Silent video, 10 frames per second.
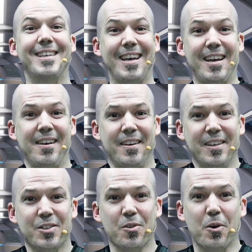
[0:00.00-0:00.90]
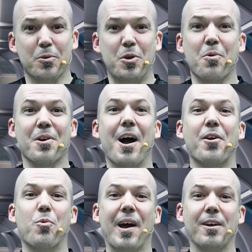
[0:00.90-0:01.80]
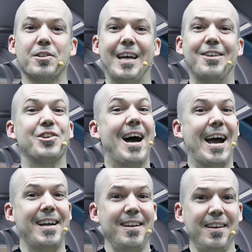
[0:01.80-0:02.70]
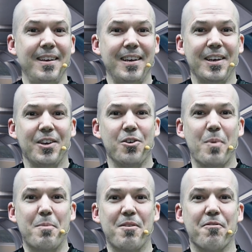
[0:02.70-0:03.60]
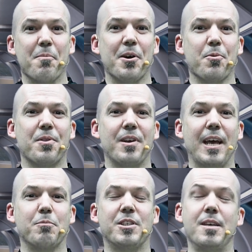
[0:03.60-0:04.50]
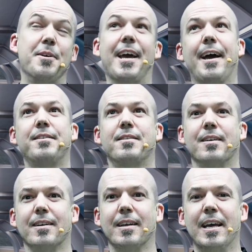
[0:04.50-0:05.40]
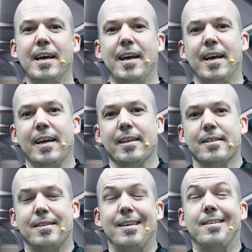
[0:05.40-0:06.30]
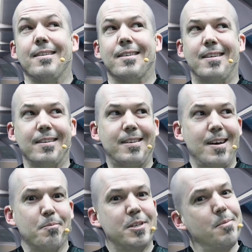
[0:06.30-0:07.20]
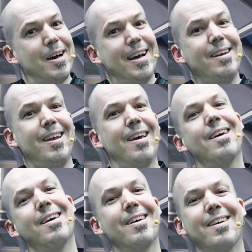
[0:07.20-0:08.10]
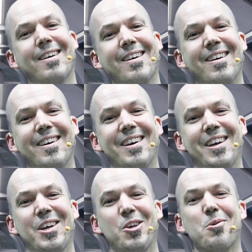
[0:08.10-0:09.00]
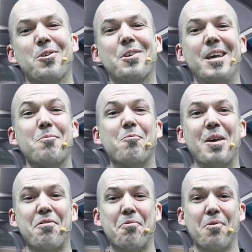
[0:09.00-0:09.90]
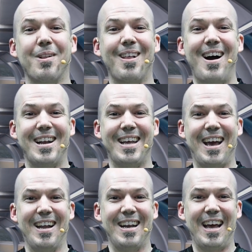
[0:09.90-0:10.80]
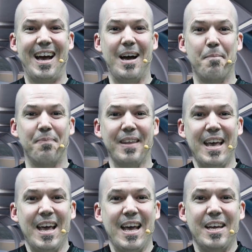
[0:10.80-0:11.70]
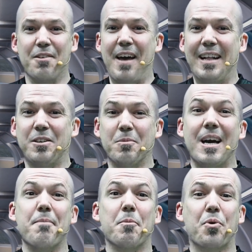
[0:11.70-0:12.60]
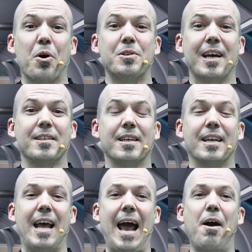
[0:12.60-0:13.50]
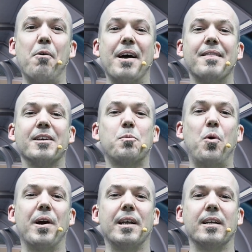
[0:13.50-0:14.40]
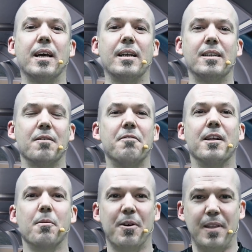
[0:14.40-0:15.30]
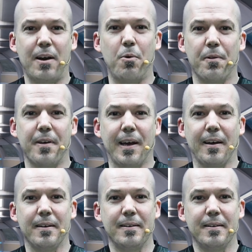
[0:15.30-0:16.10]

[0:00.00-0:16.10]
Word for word: D, so those who are not aware, Stage 9, you may be familiar with the name, CBS and Cease and Desist comes to mind. You and your team have been through a lot, Dan. You've had some time to process it. How, at this point, do you feel about that whole thing?